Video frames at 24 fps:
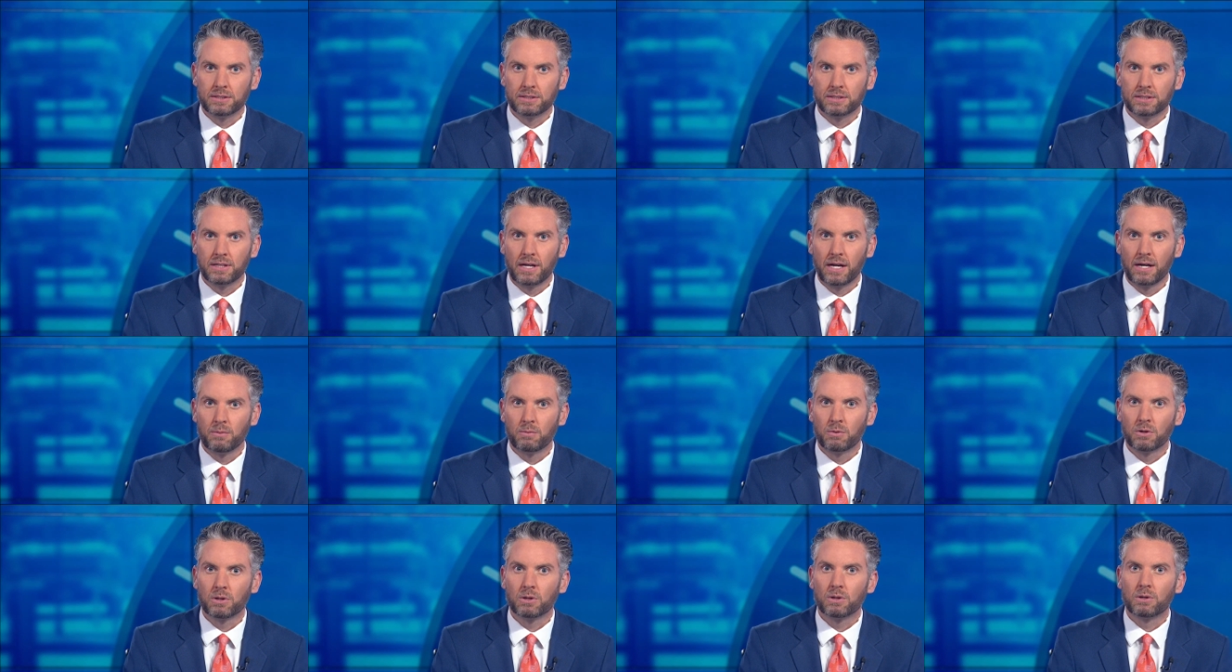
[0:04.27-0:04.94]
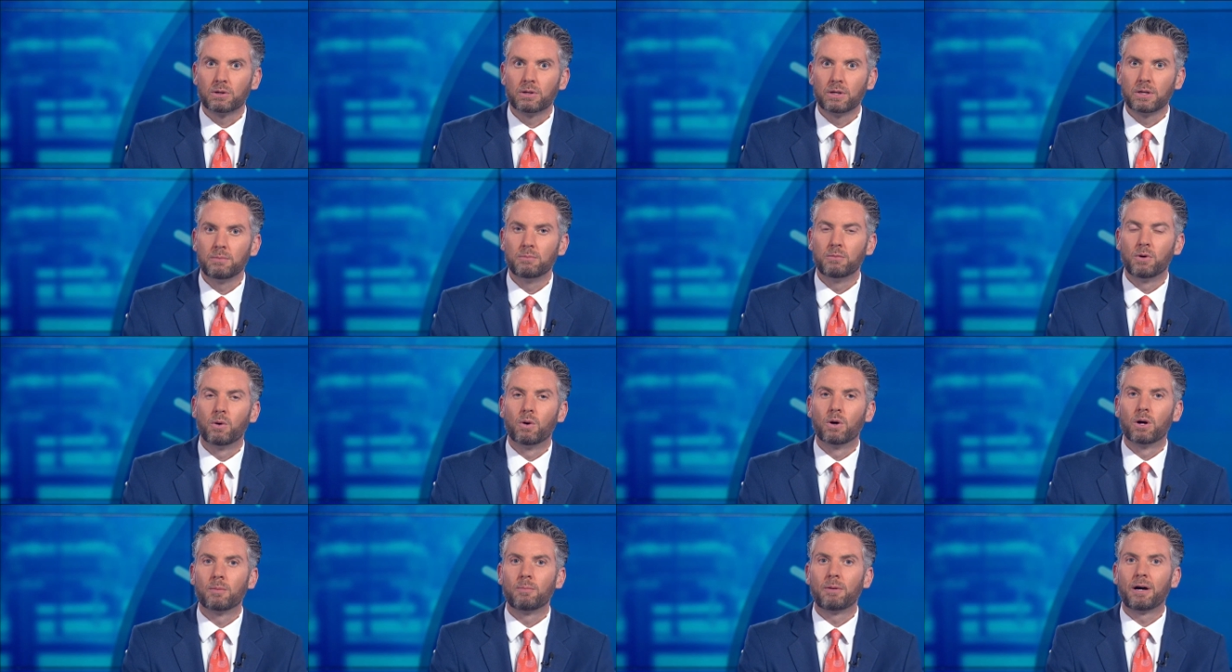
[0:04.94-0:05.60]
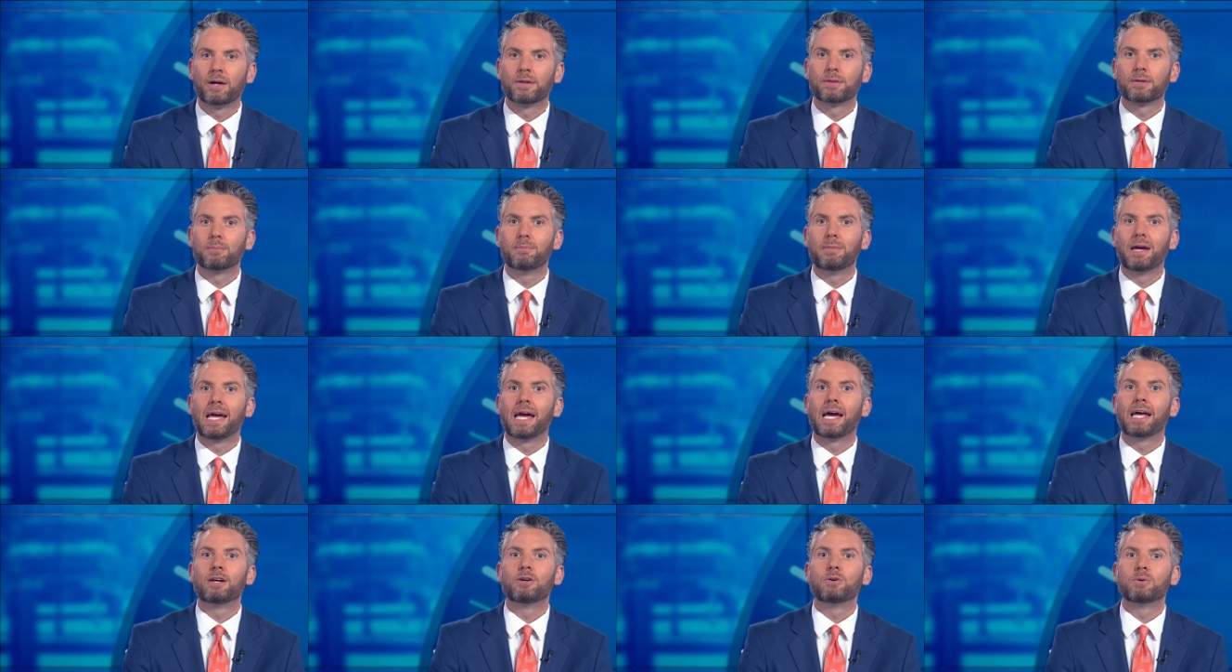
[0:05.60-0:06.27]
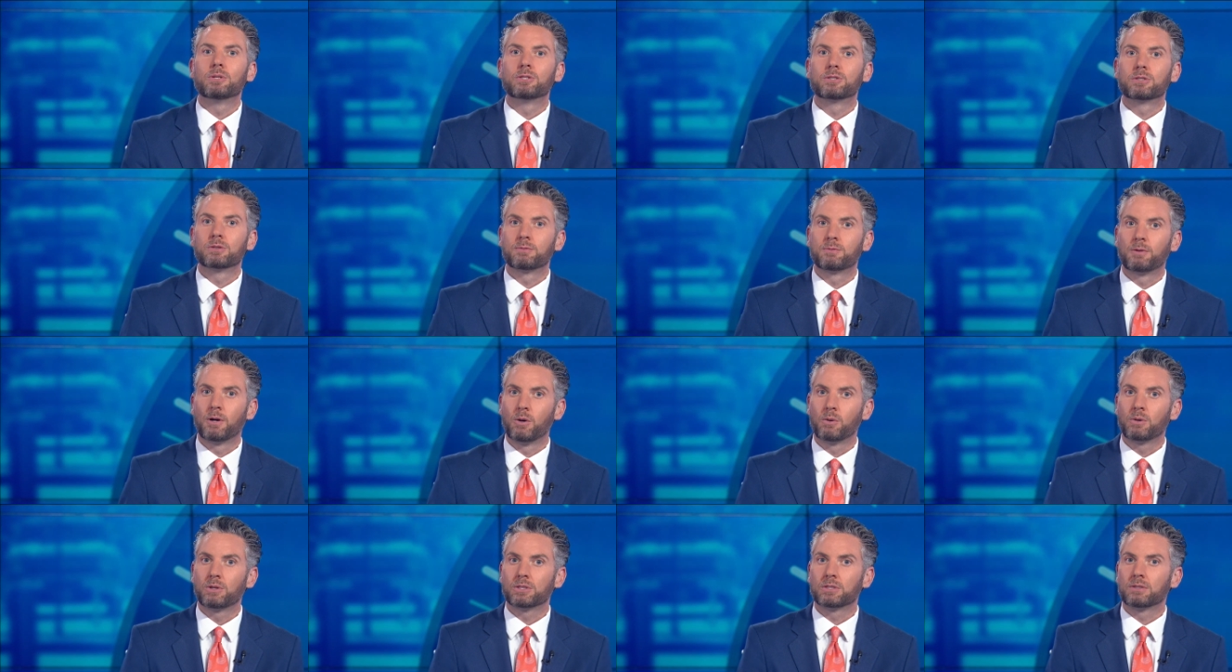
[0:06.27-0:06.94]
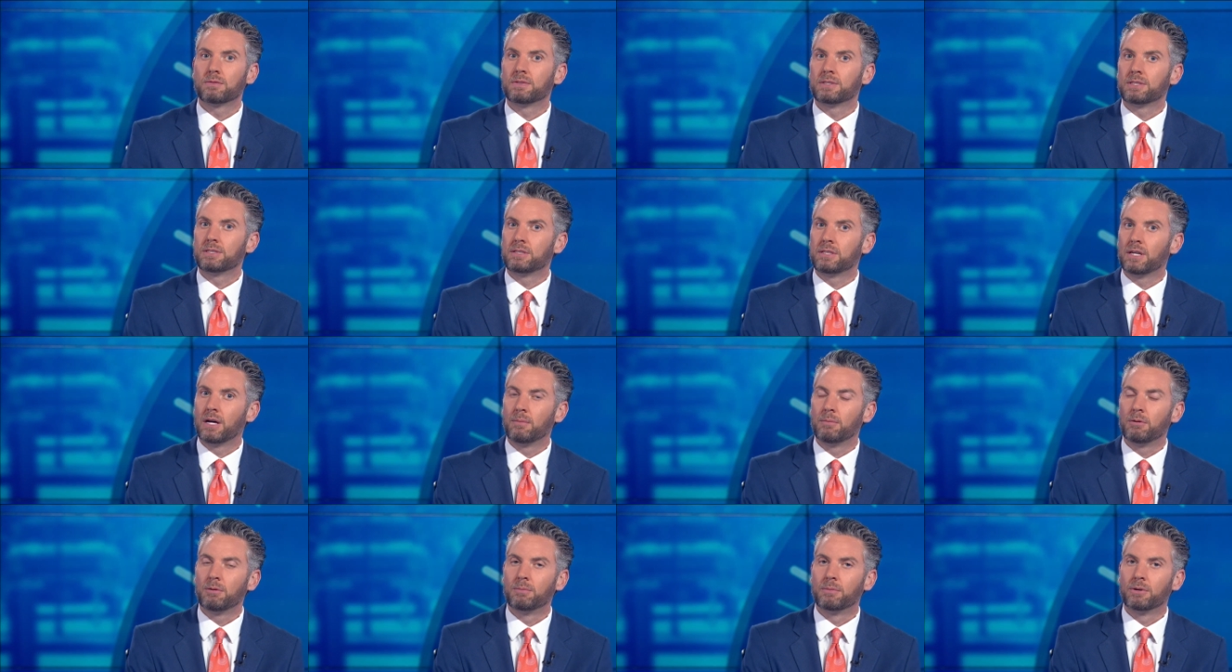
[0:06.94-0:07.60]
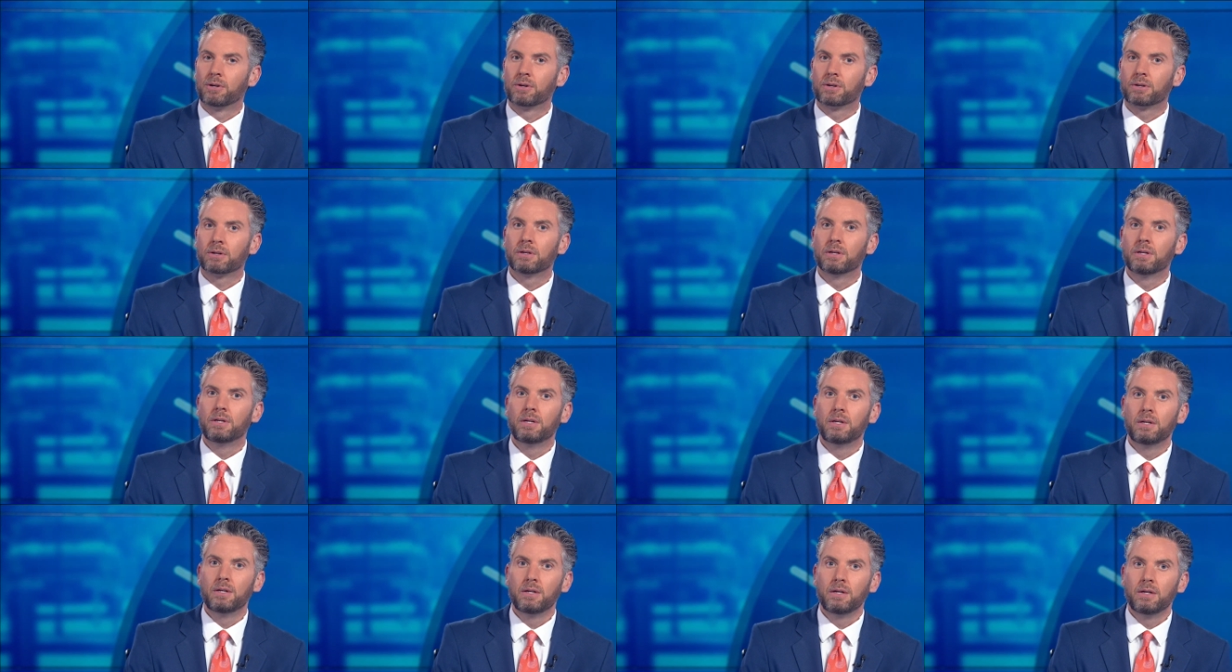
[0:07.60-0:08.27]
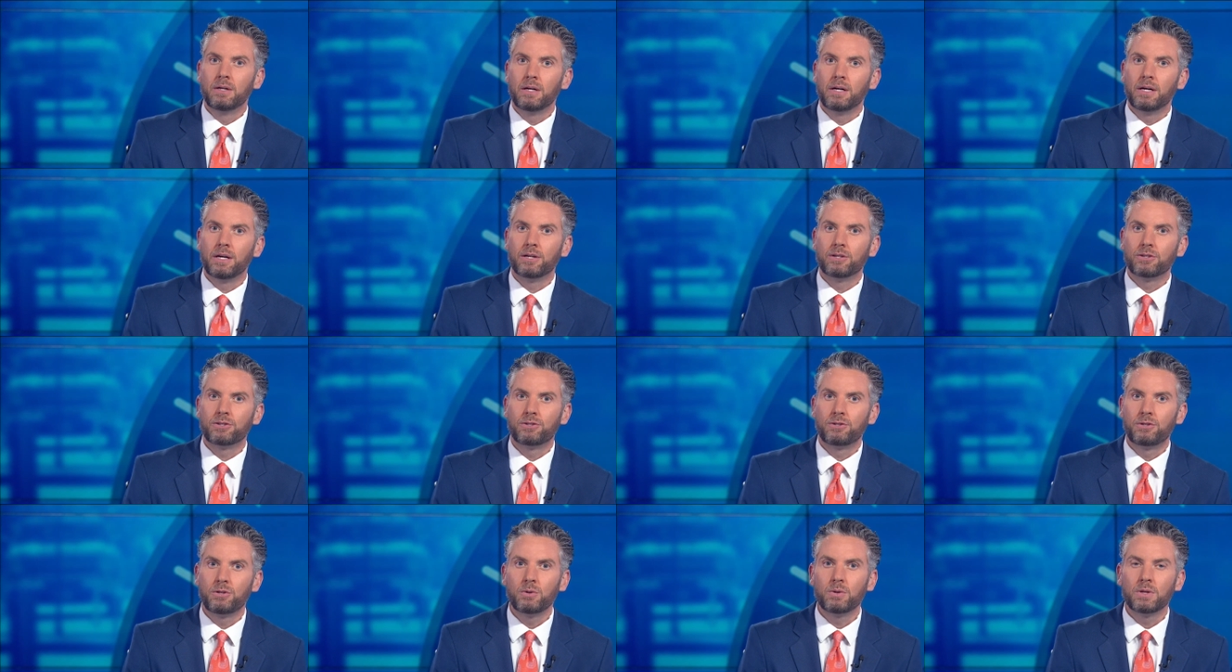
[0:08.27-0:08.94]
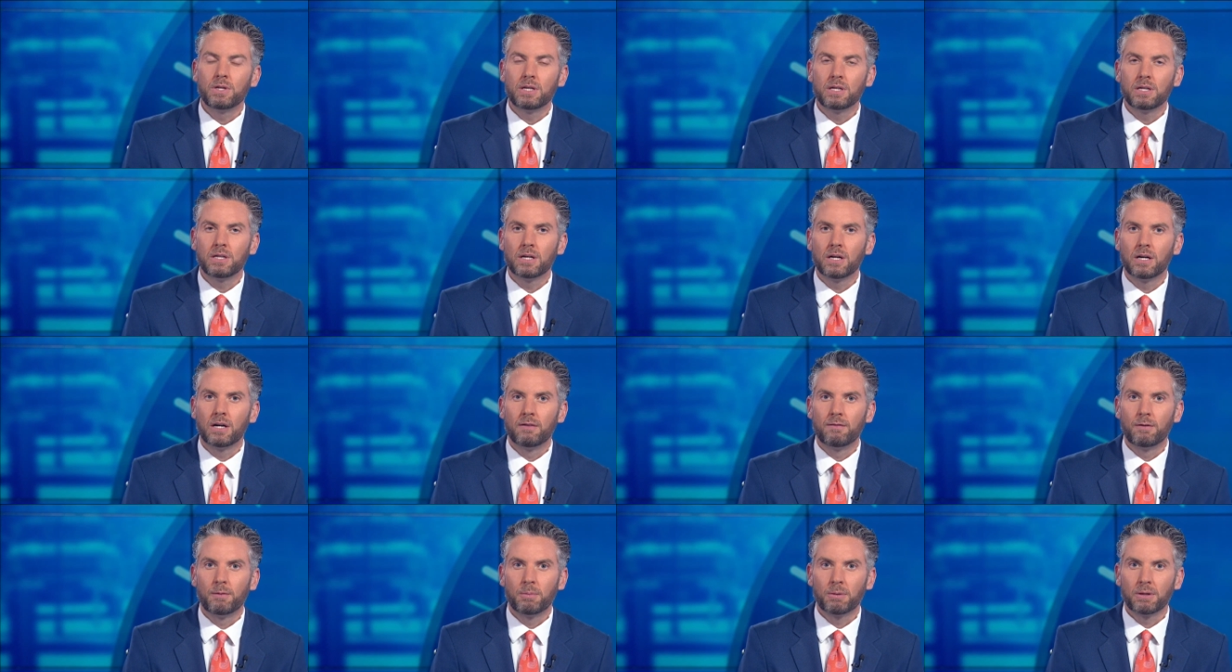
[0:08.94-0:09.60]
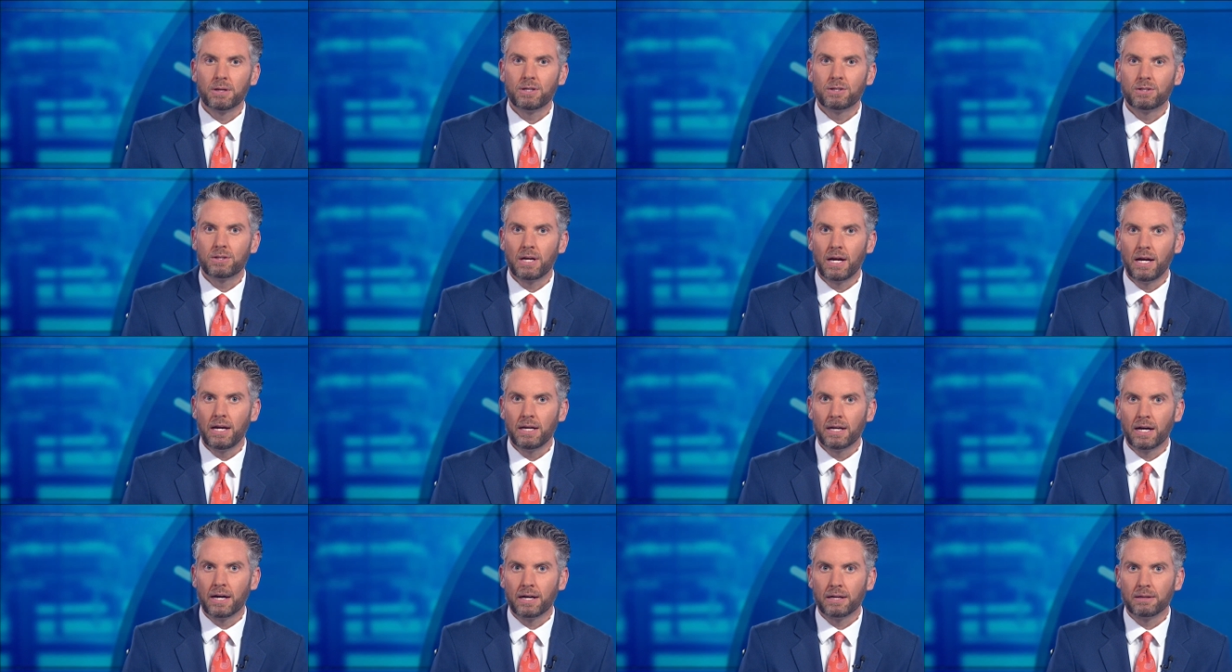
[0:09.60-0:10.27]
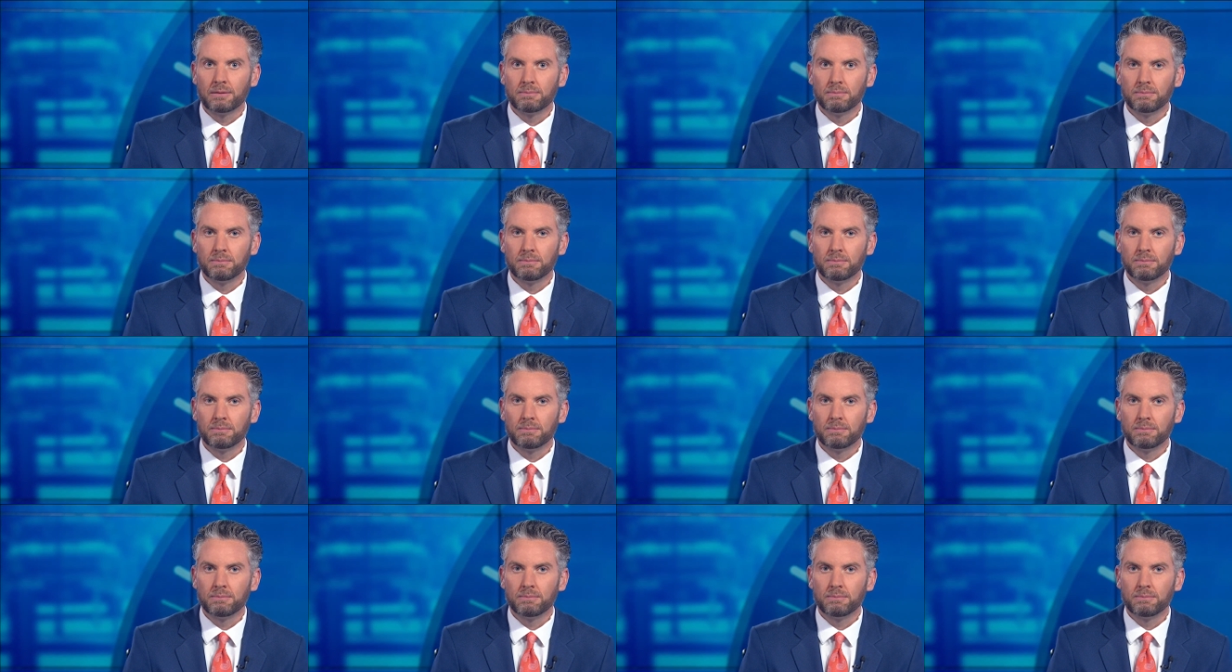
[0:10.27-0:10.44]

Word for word: Tonight, we're learning more about the man who is the focus of a double murder and shooting of a police canine.